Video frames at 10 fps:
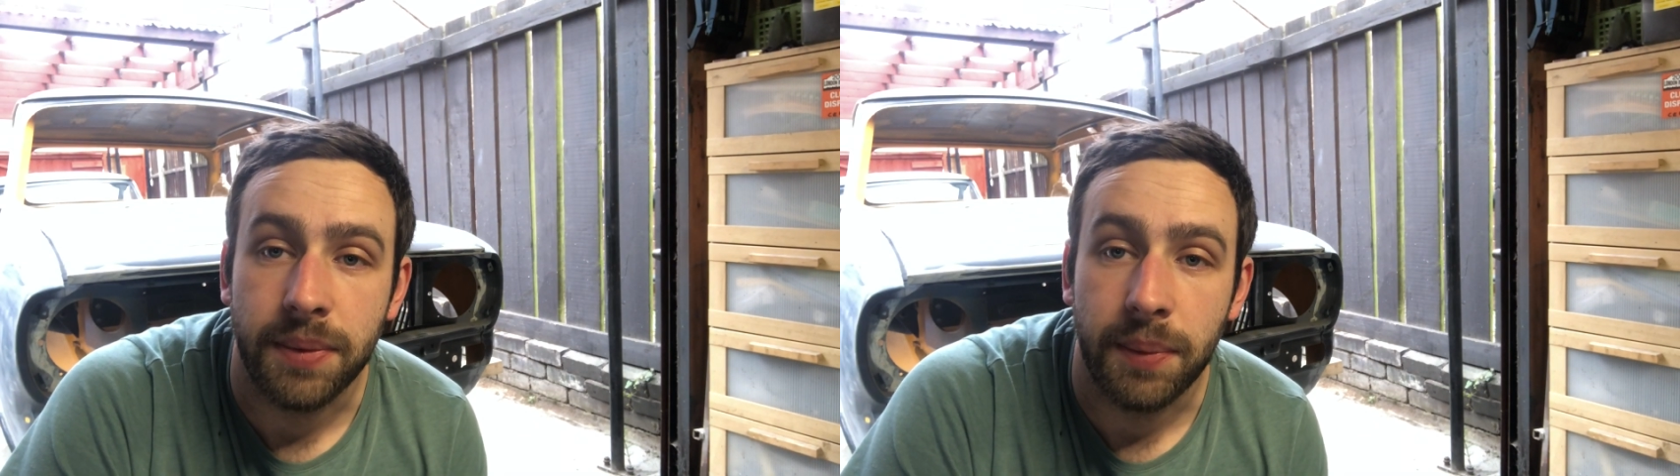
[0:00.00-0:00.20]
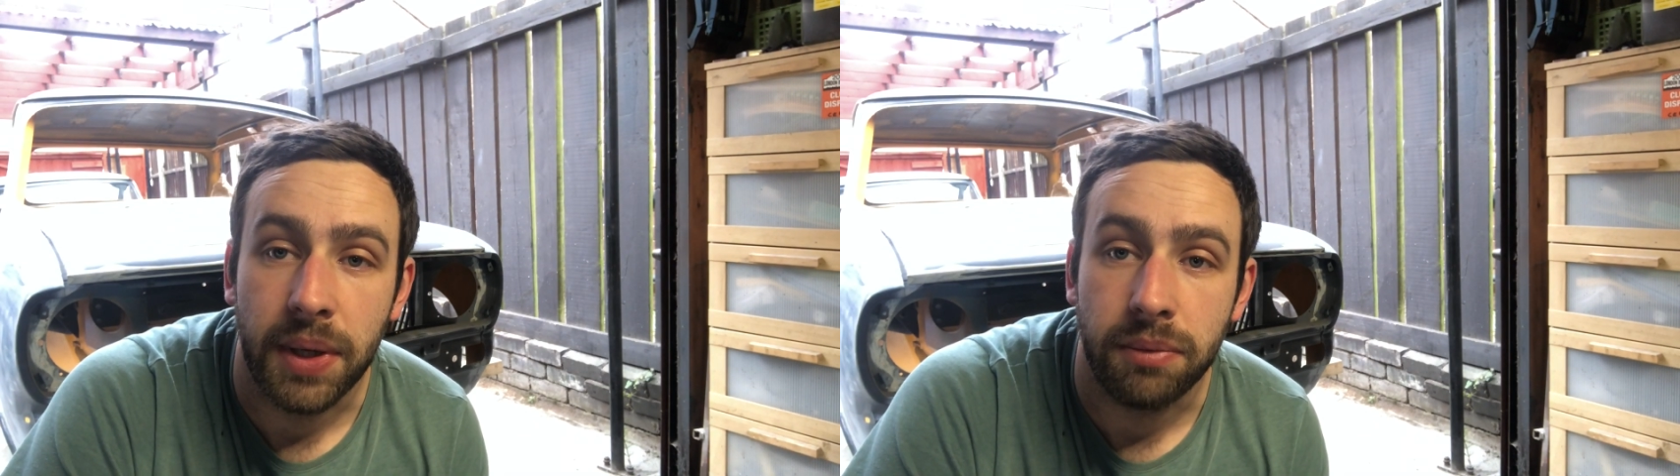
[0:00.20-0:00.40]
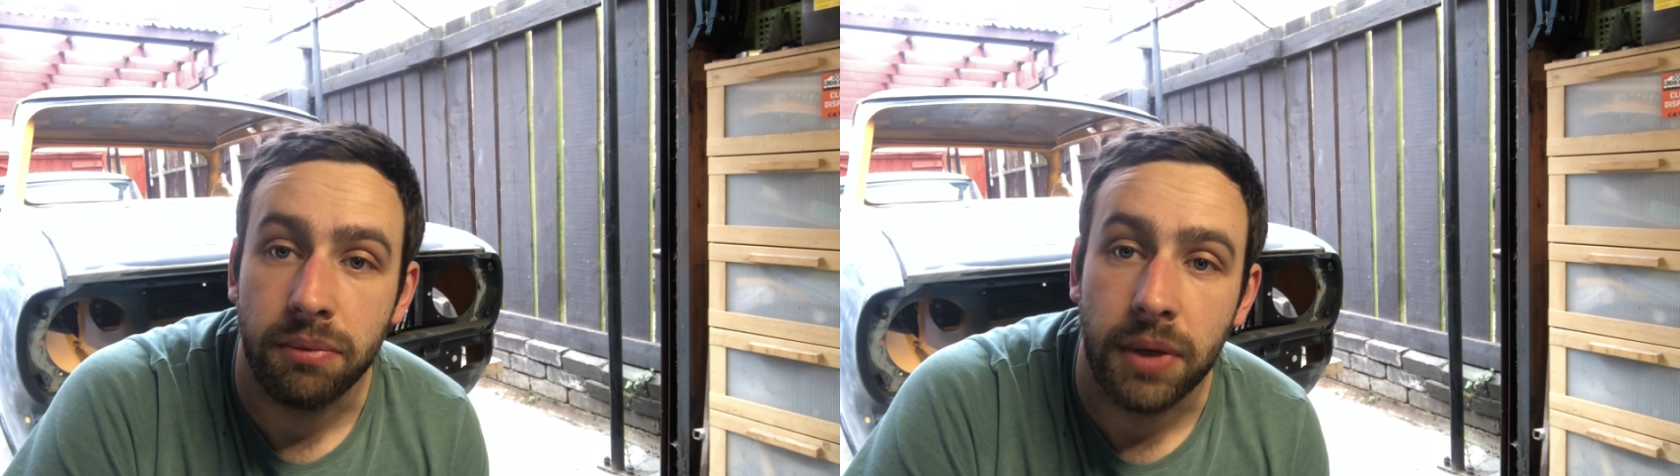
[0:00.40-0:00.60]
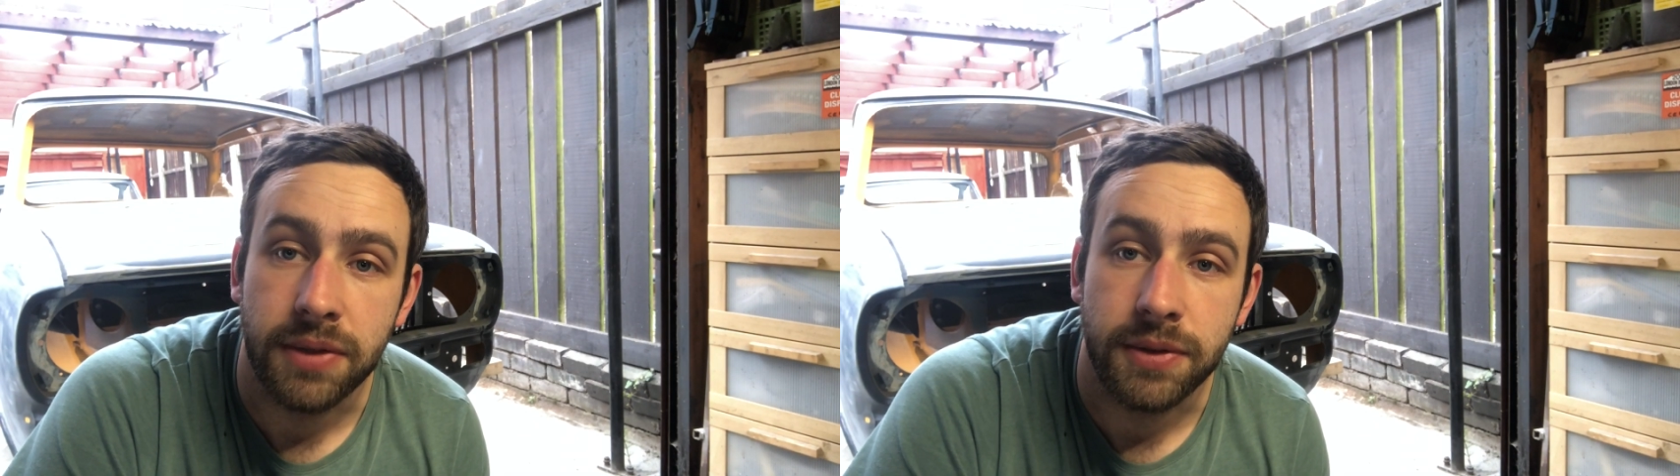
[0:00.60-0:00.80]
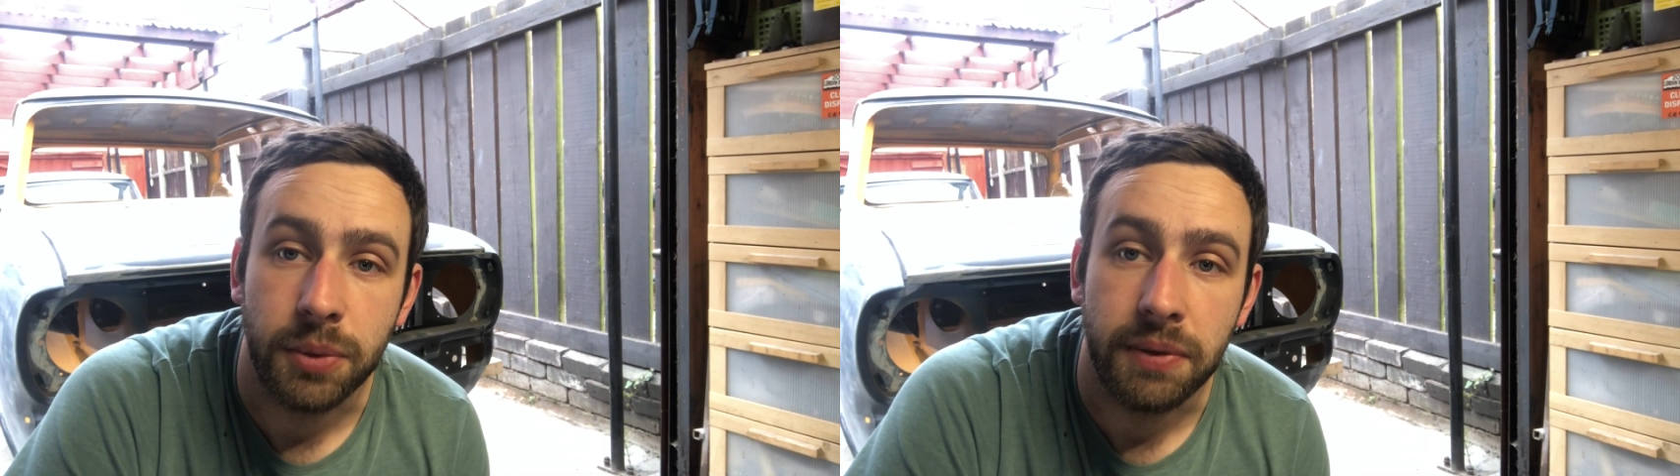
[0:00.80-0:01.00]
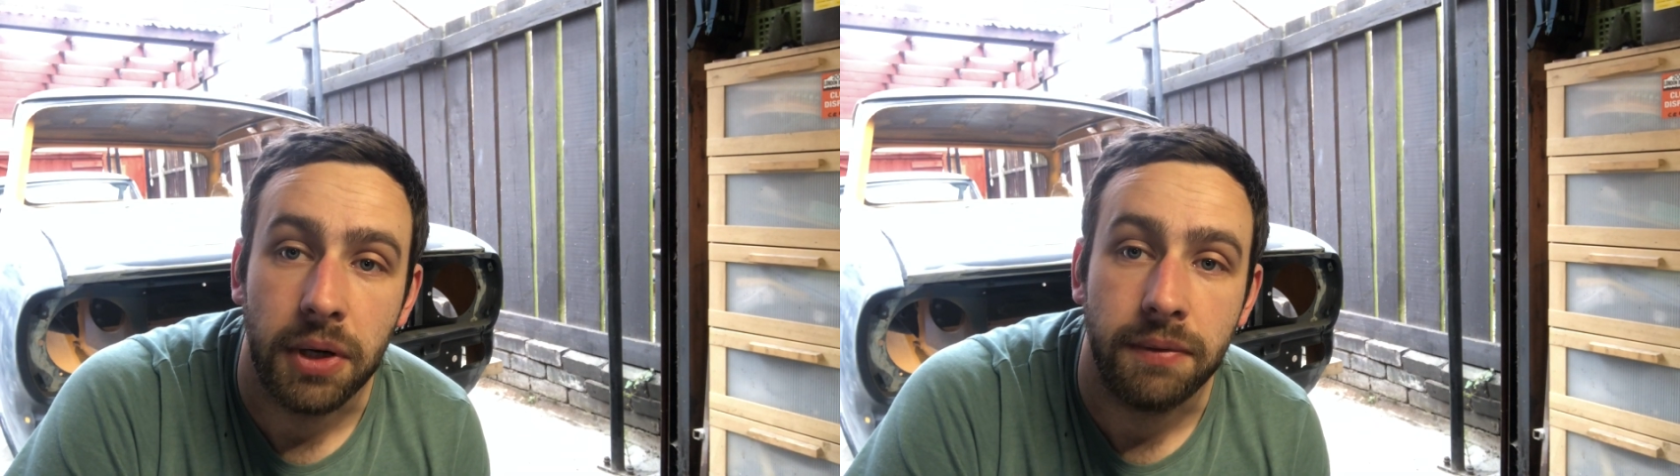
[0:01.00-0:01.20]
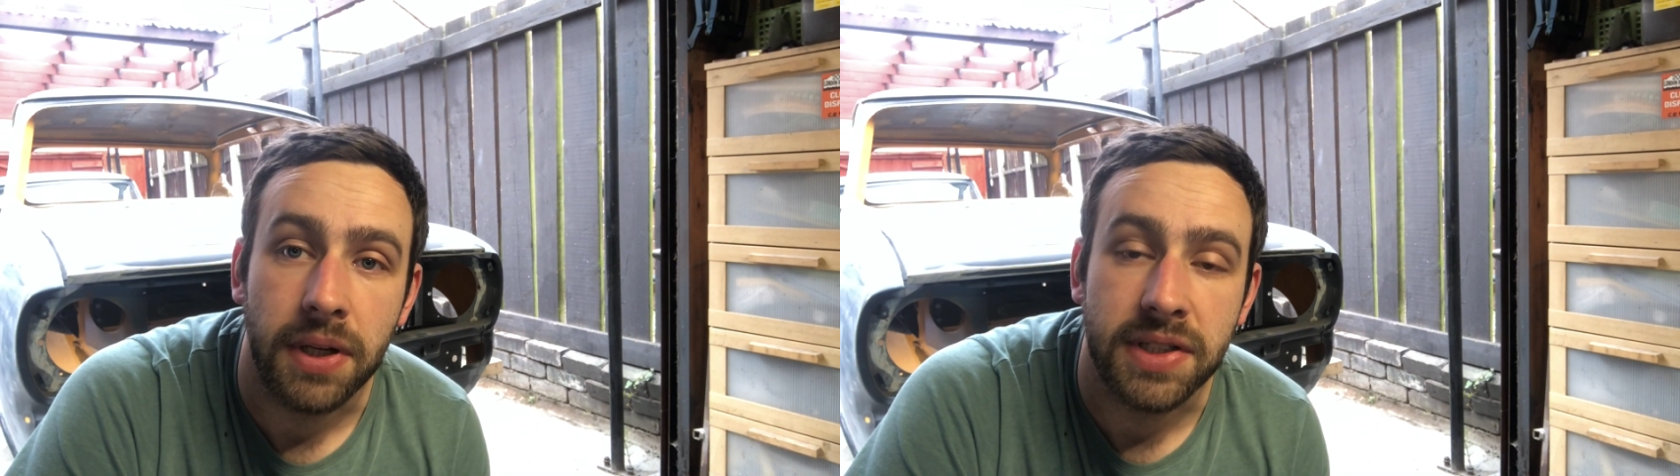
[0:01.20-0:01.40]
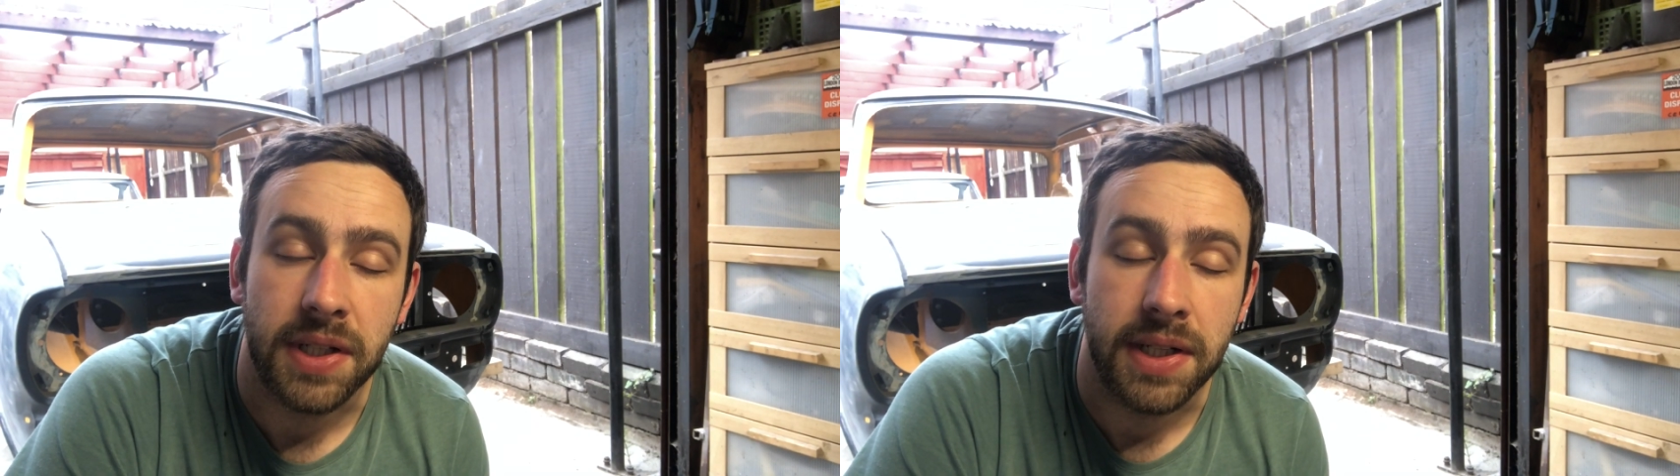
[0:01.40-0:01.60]
It might smooth it off
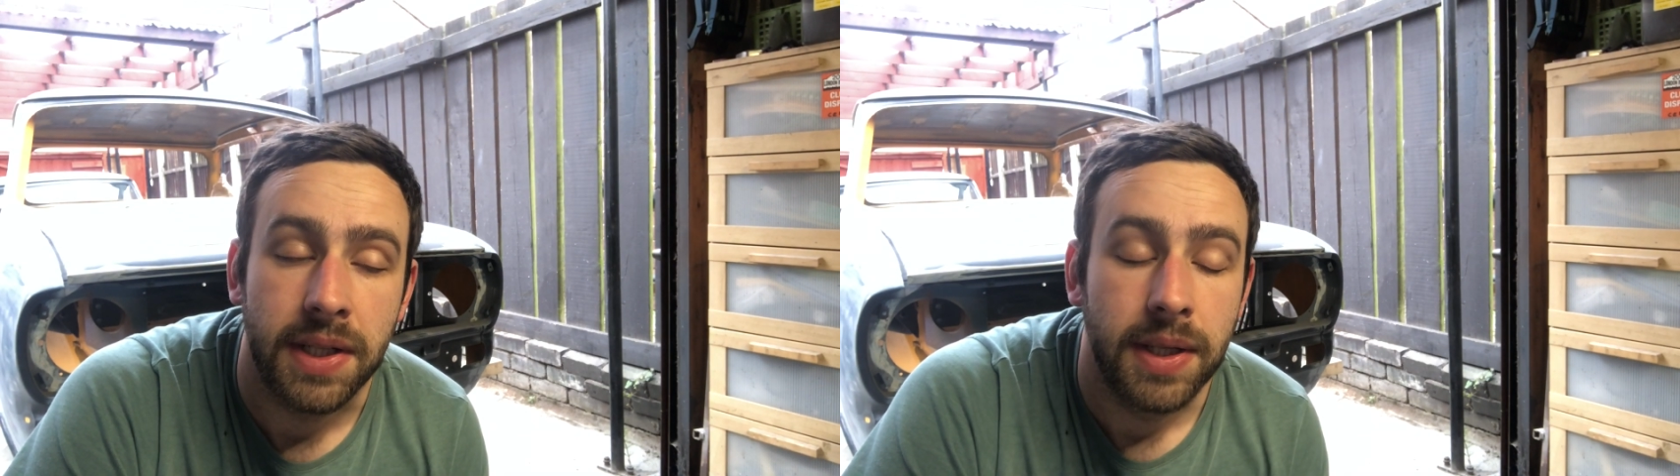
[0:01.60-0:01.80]
nicely.